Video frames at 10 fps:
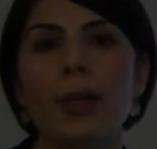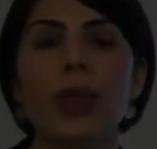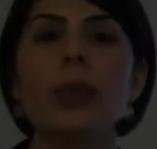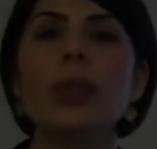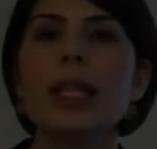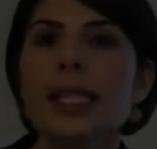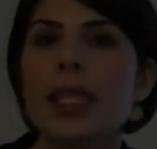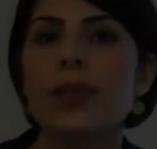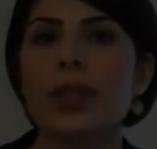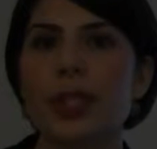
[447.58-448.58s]
you
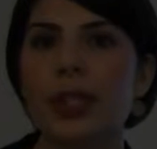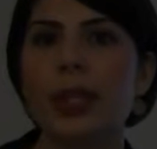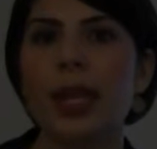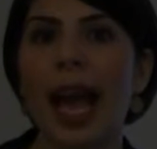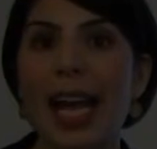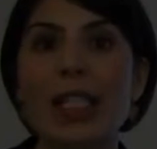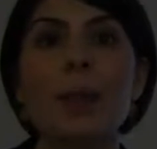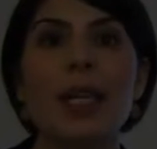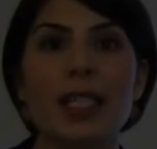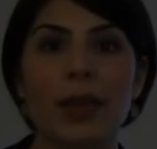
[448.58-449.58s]
listen for certain
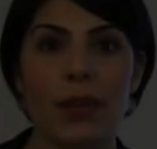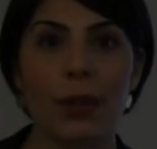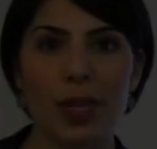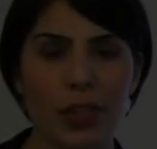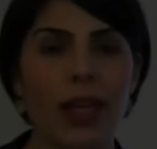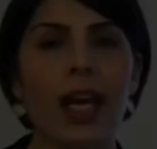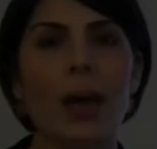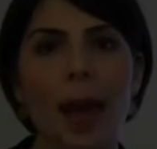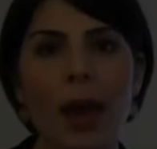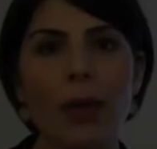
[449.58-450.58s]
aspects of information that
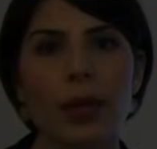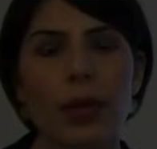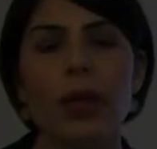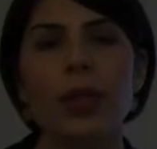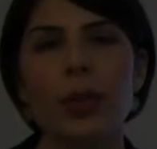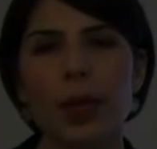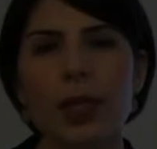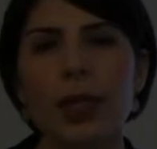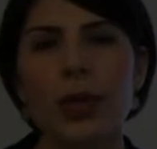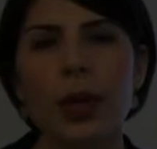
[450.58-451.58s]
come out to
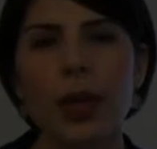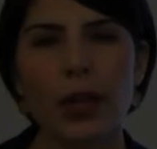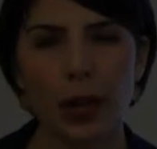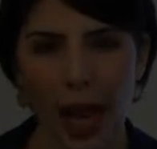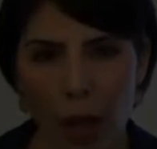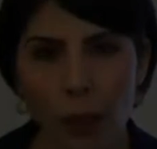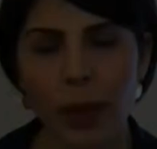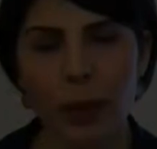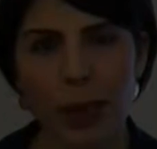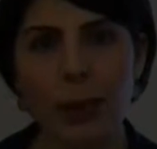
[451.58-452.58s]
ensure that you're
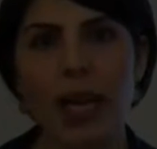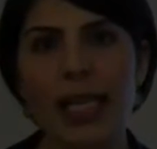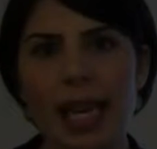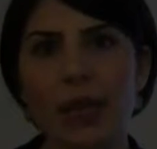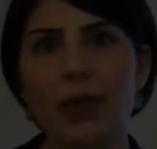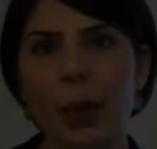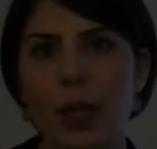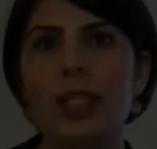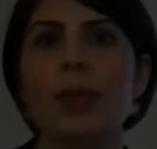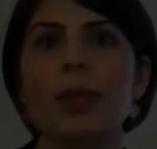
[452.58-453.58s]
helping people identify
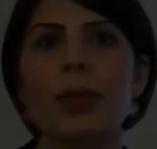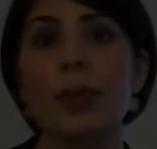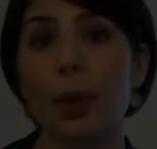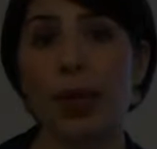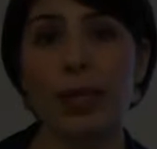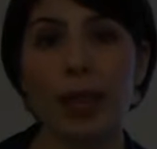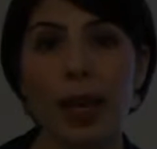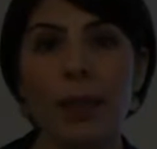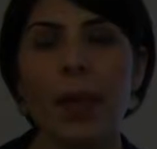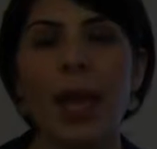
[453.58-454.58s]
what is most important to
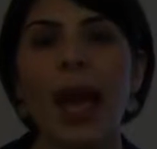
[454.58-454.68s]
them